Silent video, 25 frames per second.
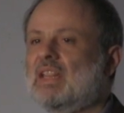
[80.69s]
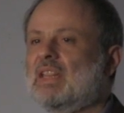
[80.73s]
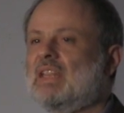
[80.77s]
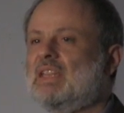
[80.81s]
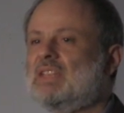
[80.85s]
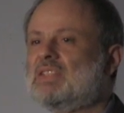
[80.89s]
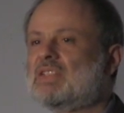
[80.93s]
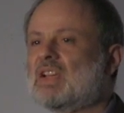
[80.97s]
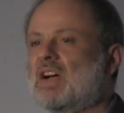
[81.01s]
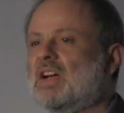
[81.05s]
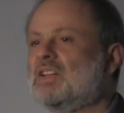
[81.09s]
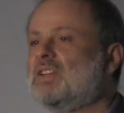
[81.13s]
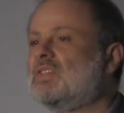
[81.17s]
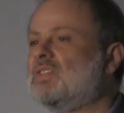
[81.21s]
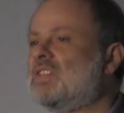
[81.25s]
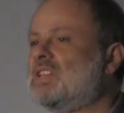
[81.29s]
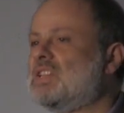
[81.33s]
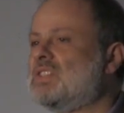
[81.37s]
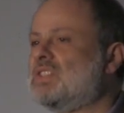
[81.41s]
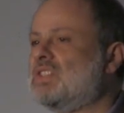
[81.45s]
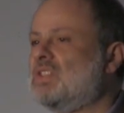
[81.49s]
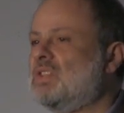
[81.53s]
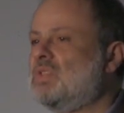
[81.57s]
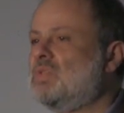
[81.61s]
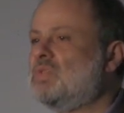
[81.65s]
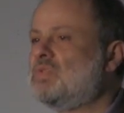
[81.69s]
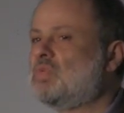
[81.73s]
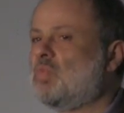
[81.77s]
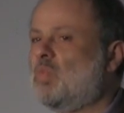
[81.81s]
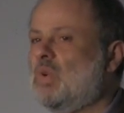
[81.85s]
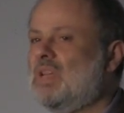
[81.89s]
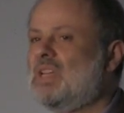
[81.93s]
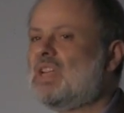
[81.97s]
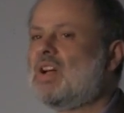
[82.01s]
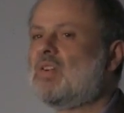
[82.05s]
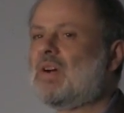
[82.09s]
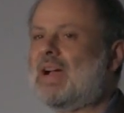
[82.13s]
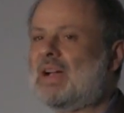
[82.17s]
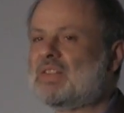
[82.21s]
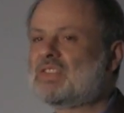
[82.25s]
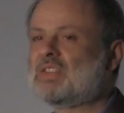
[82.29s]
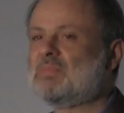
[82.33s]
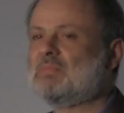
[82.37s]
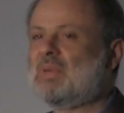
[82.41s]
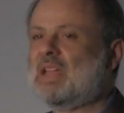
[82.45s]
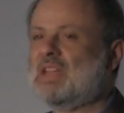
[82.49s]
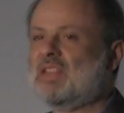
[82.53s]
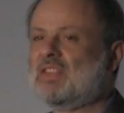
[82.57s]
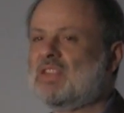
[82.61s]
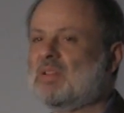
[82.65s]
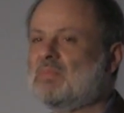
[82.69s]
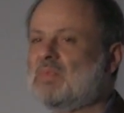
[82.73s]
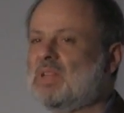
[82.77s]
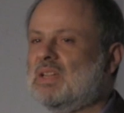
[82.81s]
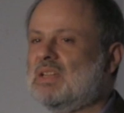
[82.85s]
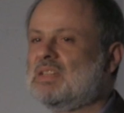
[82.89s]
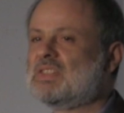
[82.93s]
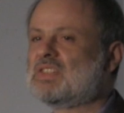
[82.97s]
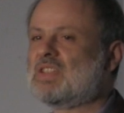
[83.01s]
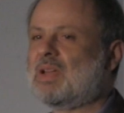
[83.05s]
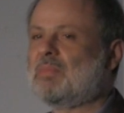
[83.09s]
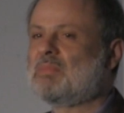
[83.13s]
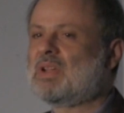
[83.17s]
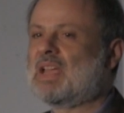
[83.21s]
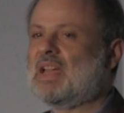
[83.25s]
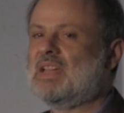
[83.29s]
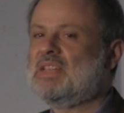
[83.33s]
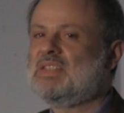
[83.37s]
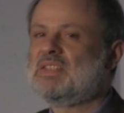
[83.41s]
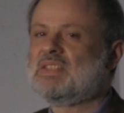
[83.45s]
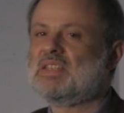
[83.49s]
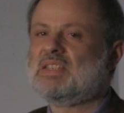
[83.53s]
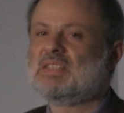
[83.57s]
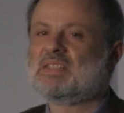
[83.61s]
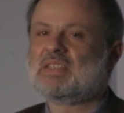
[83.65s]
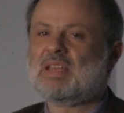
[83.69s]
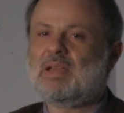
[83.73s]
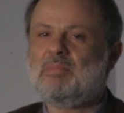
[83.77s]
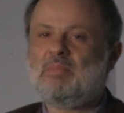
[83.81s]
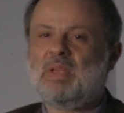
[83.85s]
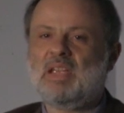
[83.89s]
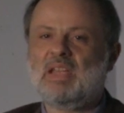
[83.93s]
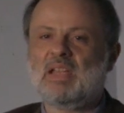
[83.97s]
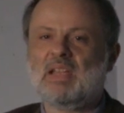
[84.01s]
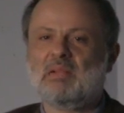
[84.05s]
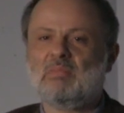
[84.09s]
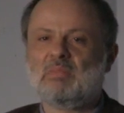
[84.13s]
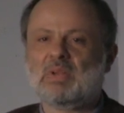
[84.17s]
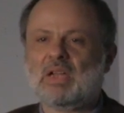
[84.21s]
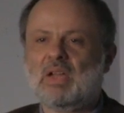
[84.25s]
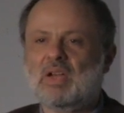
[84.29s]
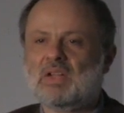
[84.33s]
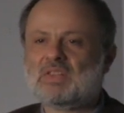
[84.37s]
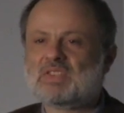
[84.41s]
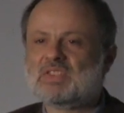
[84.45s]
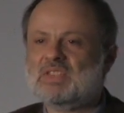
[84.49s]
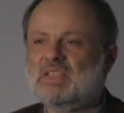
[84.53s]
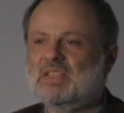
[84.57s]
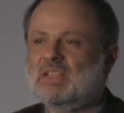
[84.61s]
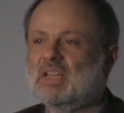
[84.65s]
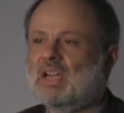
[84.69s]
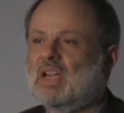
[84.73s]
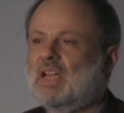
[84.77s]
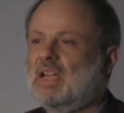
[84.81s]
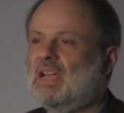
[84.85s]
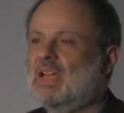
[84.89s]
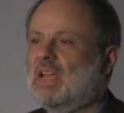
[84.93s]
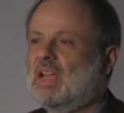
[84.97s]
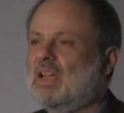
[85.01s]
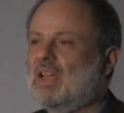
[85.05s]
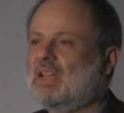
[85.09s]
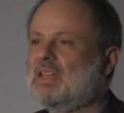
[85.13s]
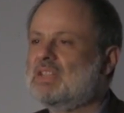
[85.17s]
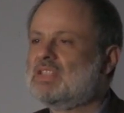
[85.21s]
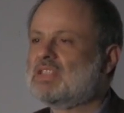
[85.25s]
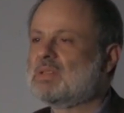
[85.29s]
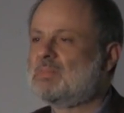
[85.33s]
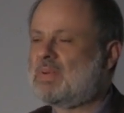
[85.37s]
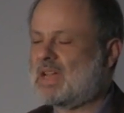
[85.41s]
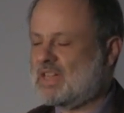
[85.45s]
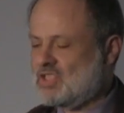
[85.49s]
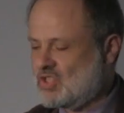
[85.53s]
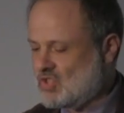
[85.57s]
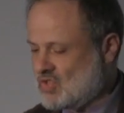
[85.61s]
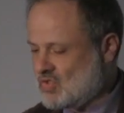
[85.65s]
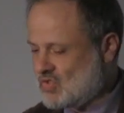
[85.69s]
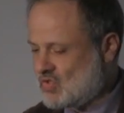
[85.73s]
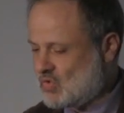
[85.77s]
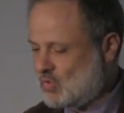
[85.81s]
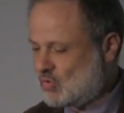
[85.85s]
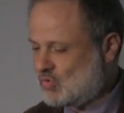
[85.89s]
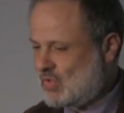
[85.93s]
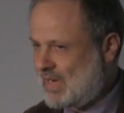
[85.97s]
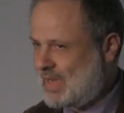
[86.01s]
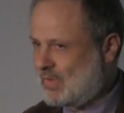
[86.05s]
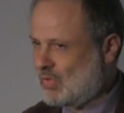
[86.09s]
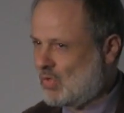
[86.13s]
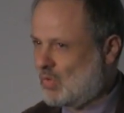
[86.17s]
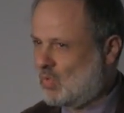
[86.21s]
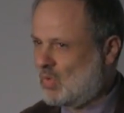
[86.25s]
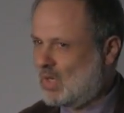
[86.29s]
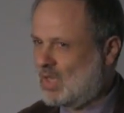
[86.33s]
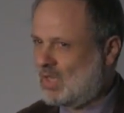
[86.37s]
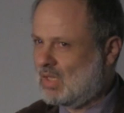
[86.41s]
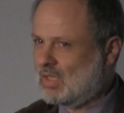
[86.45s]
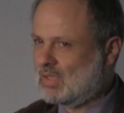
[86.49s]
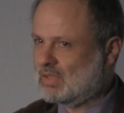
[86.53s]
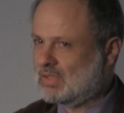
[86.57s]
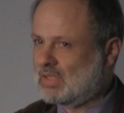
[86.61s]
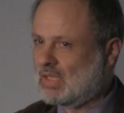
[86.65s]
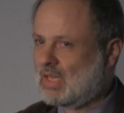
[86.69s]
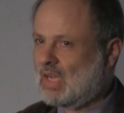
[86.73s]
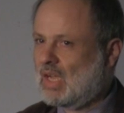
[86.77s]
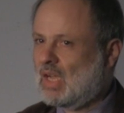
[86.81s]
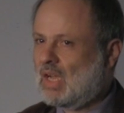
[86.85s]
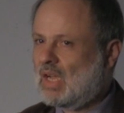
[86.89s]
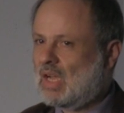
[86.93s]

these kind of tissues, we know how to make them, and in some cases they're being implanted into patients all around the world.